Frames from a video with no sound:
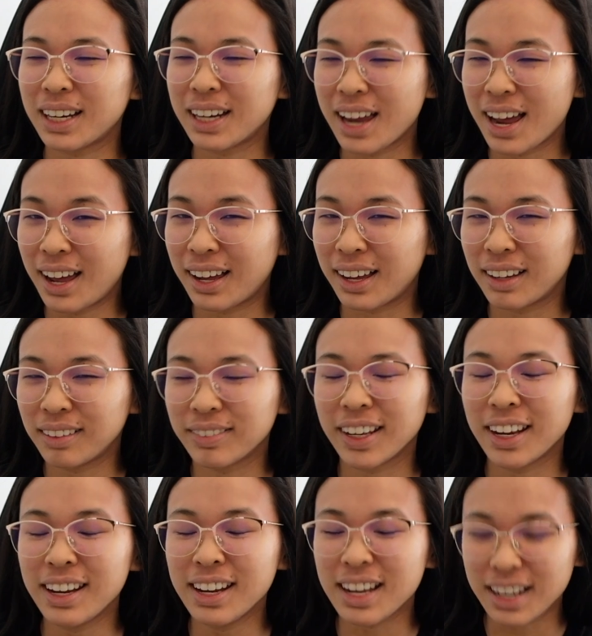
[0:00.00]
have
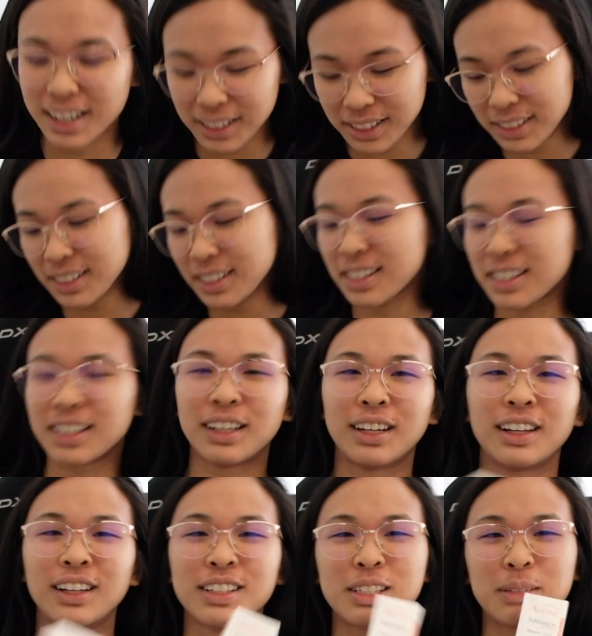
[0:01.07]
is,
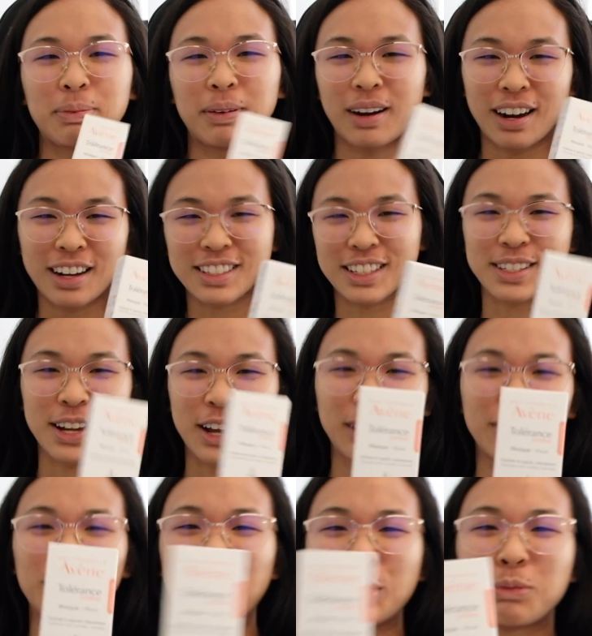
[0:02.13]
surprise, it's not
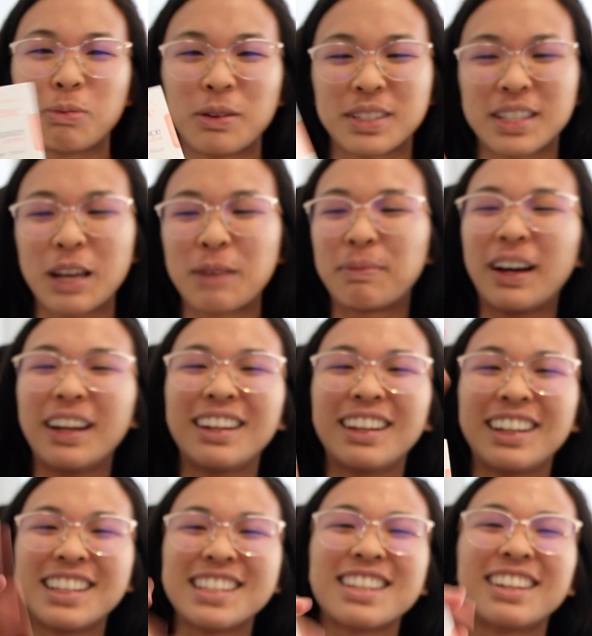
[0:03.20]
Roche-Posay, but it
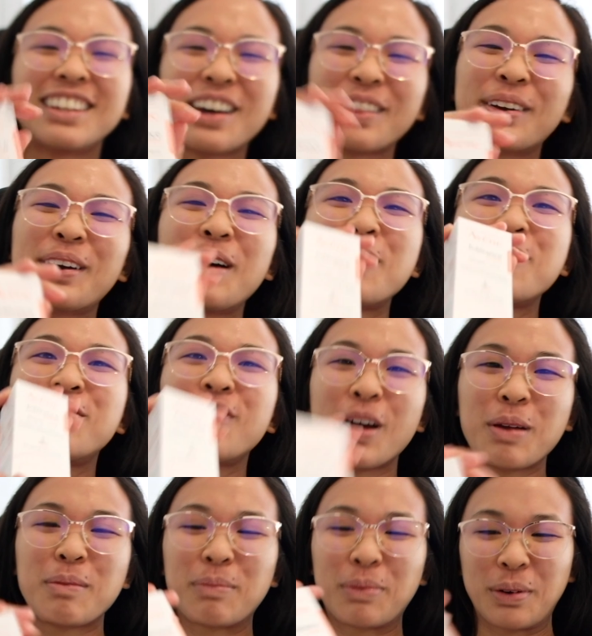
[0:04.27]
is another
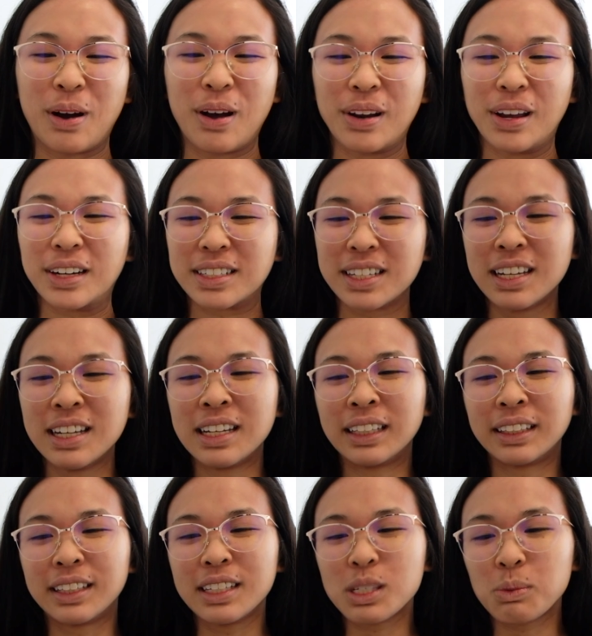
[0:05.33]
Avène product.
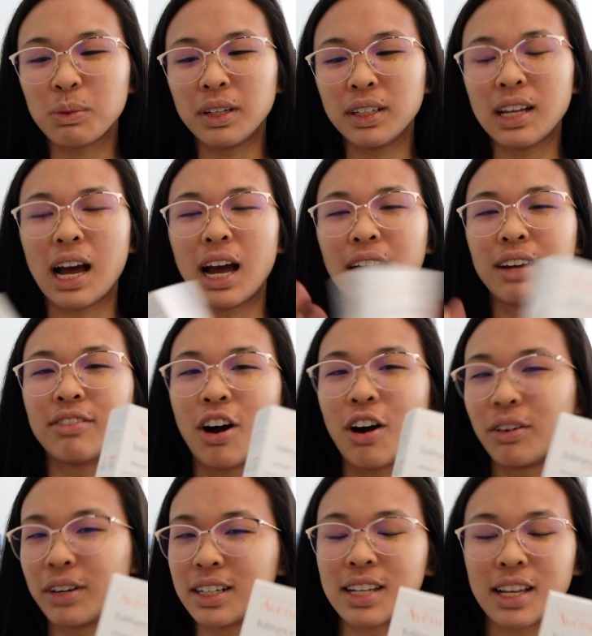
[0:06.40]
This one I've
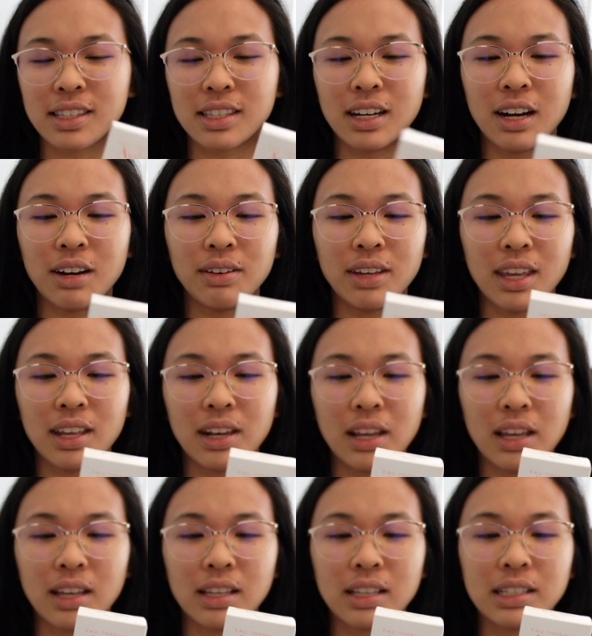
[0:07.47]
already tested out. It
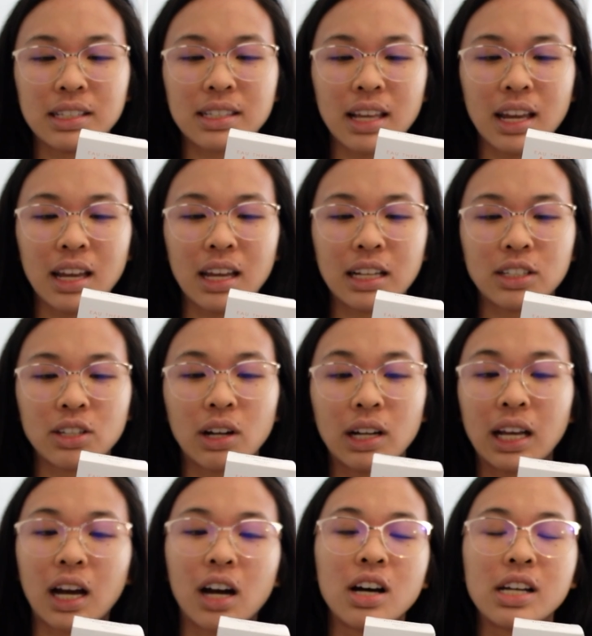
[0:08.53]
is a
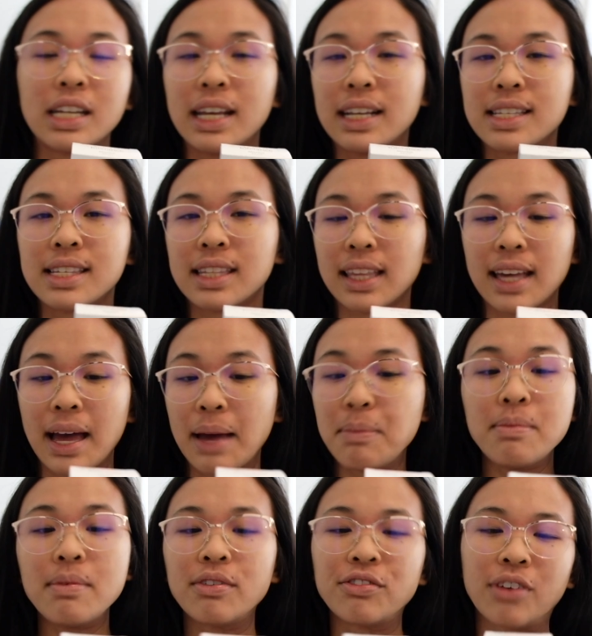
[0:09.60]
Tolérant Extrême
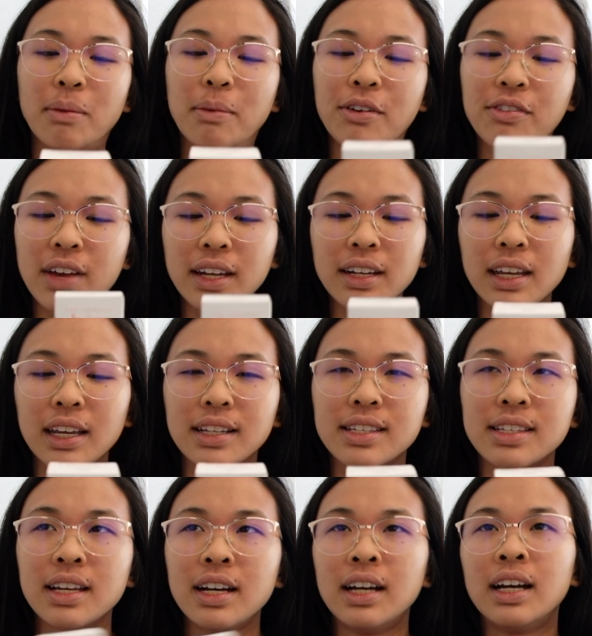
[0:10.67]
from Avène. It's
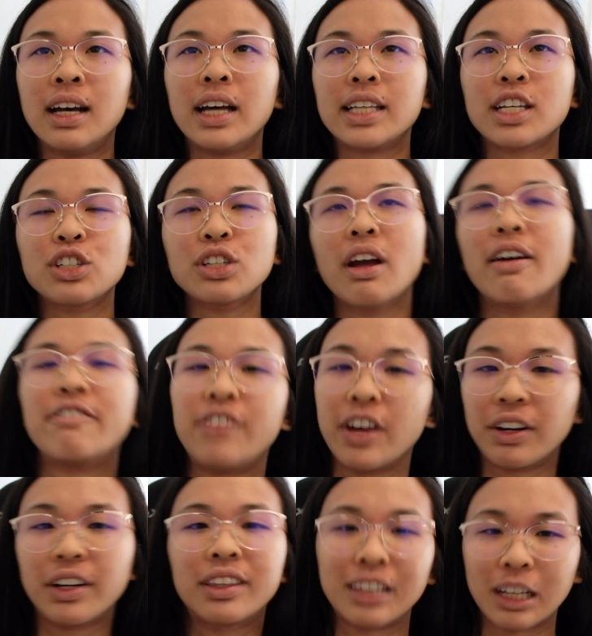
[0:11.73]
essentially a
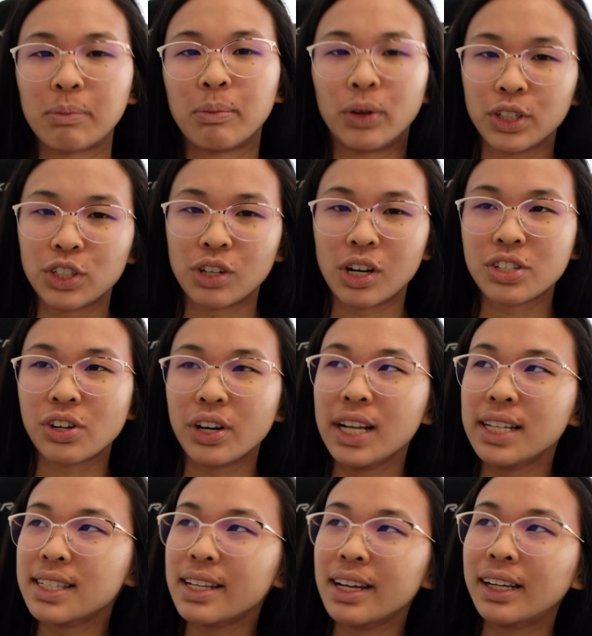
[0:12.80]
very thick moisturizer.
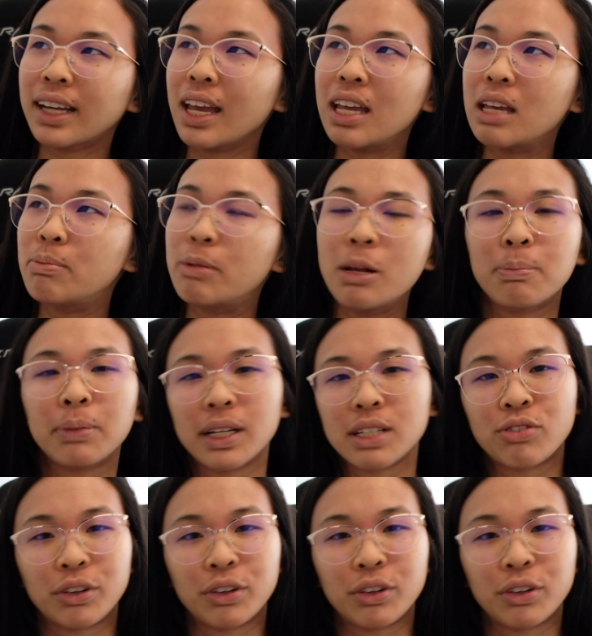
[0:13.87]
It's like AP plus for